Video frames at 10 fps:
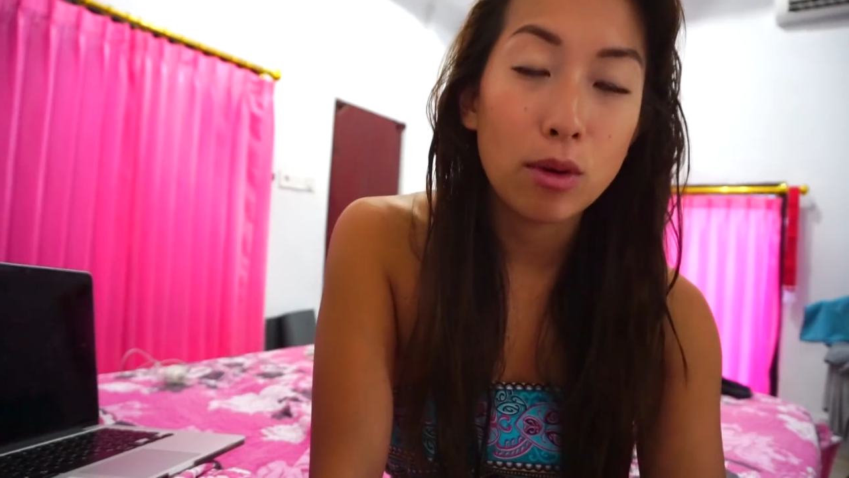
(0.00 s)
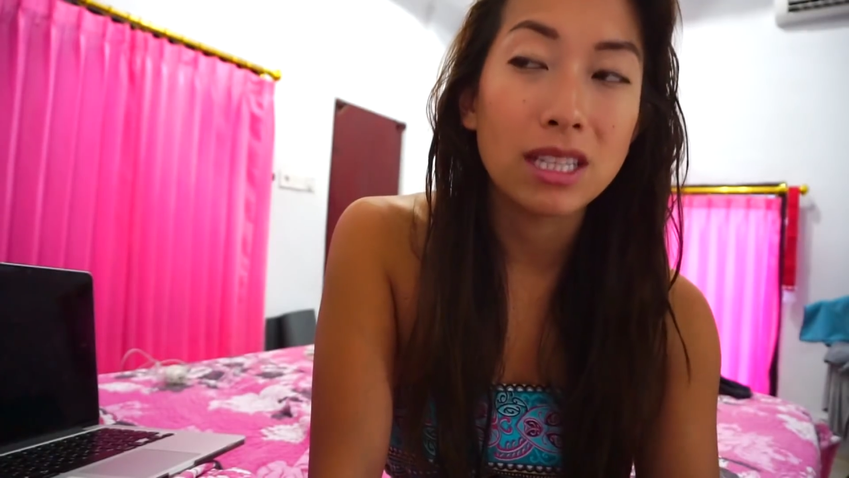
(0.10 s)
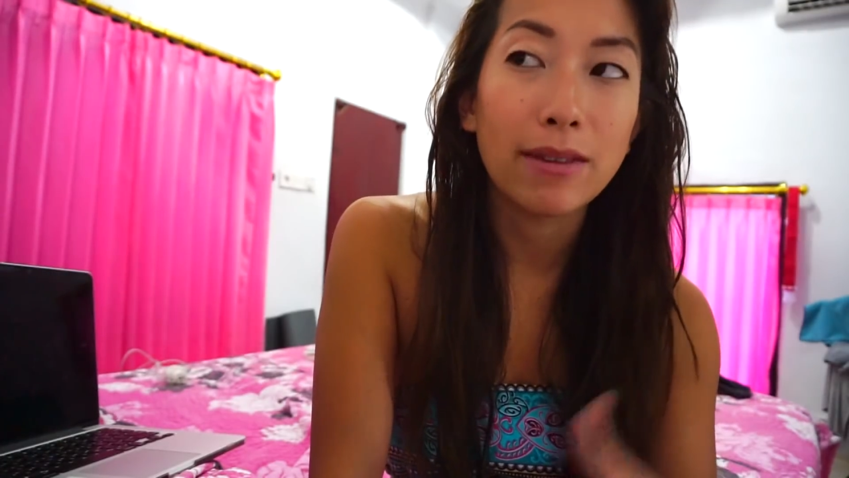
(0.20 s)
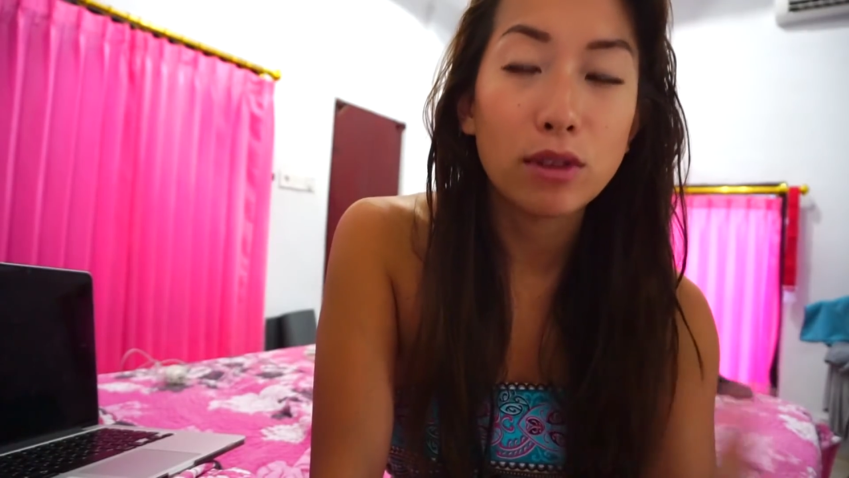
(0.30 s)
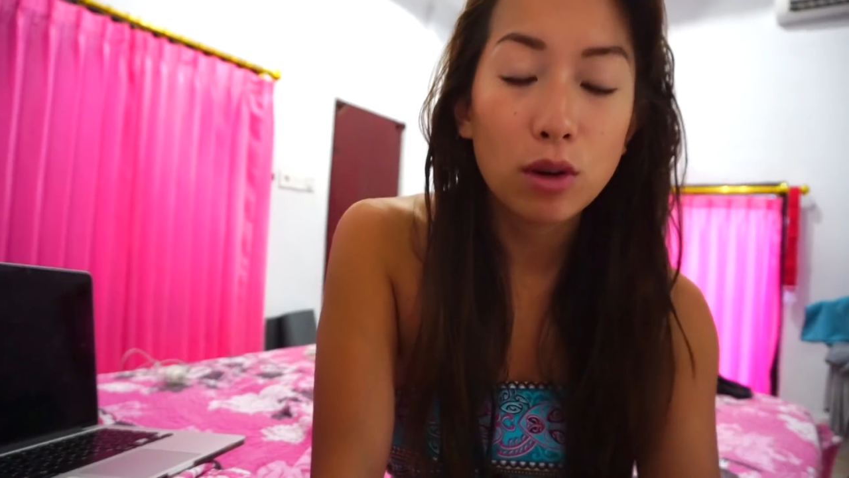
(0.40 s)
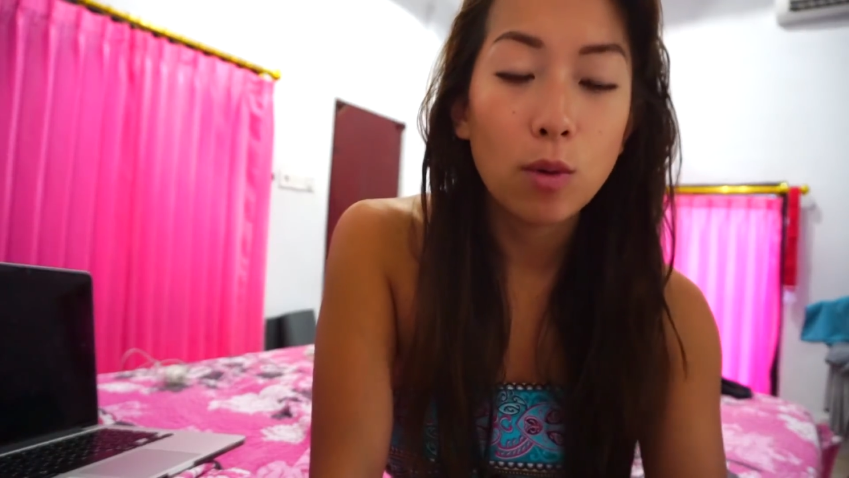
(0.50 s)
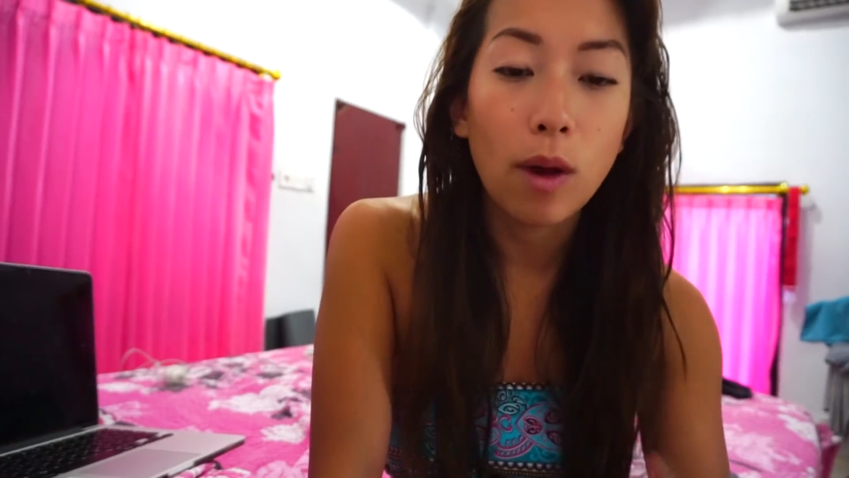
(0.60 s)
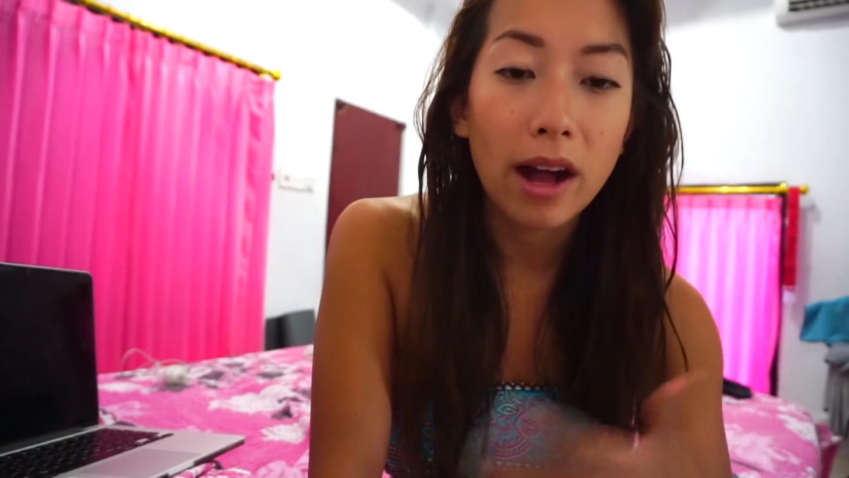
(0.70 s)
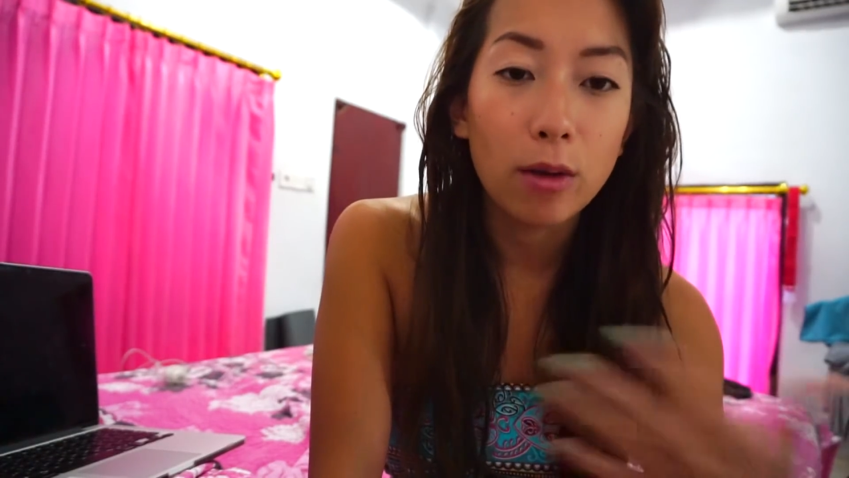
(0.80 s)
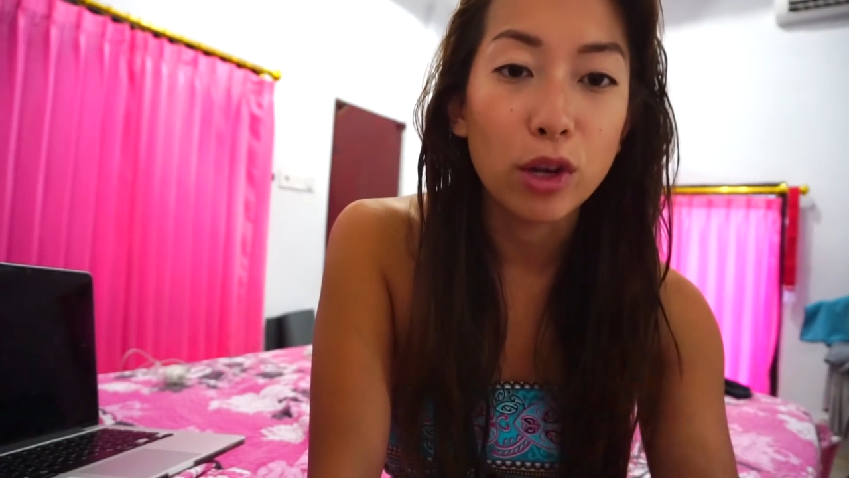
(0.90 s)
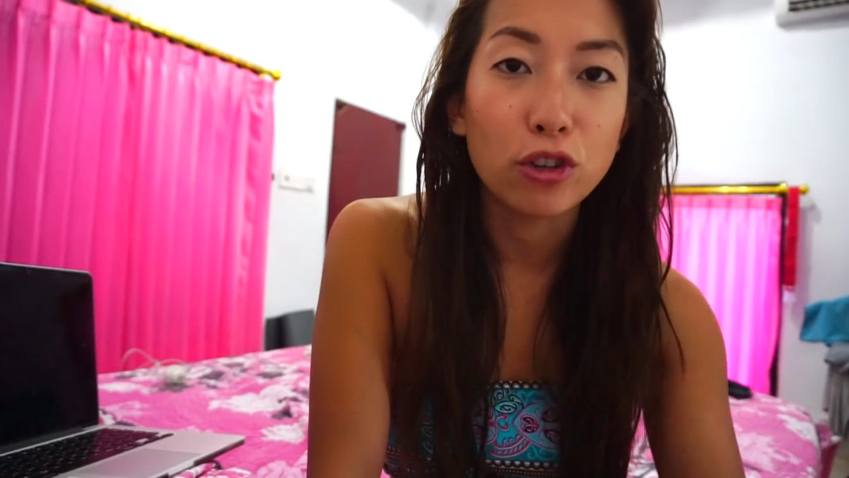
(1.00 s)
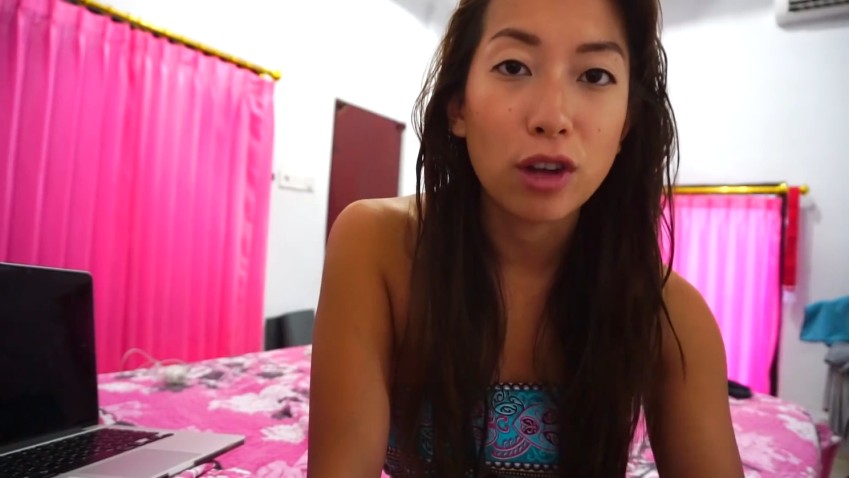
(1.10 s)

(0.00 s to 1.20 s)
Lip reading: because after a while when you're